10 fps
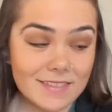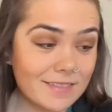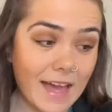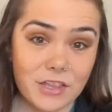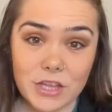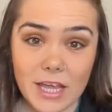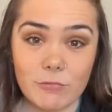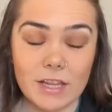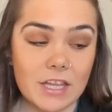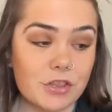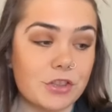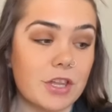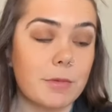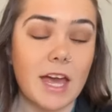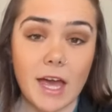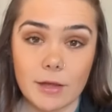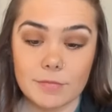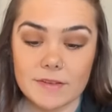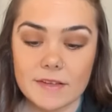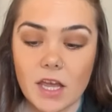that shame relationship
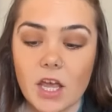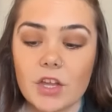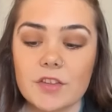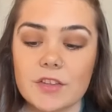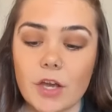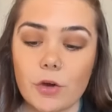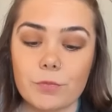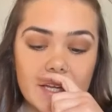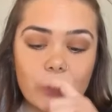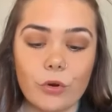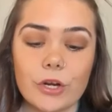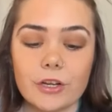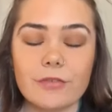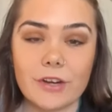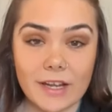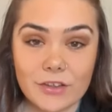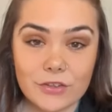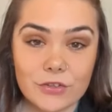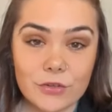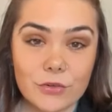comes. So in order for
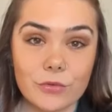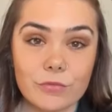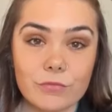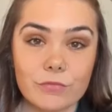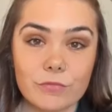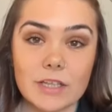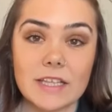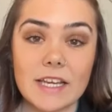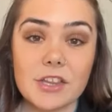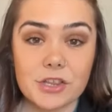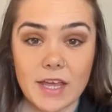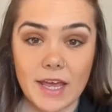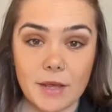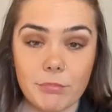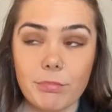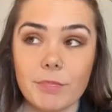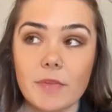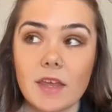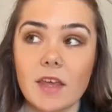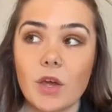us to release shame,
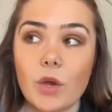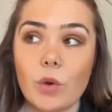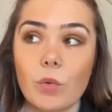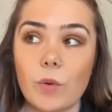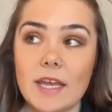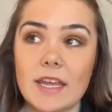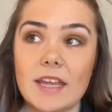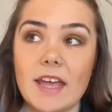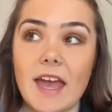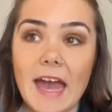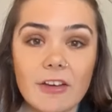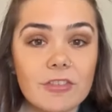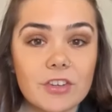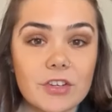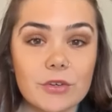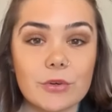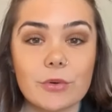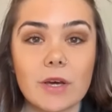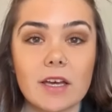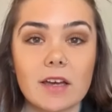we have to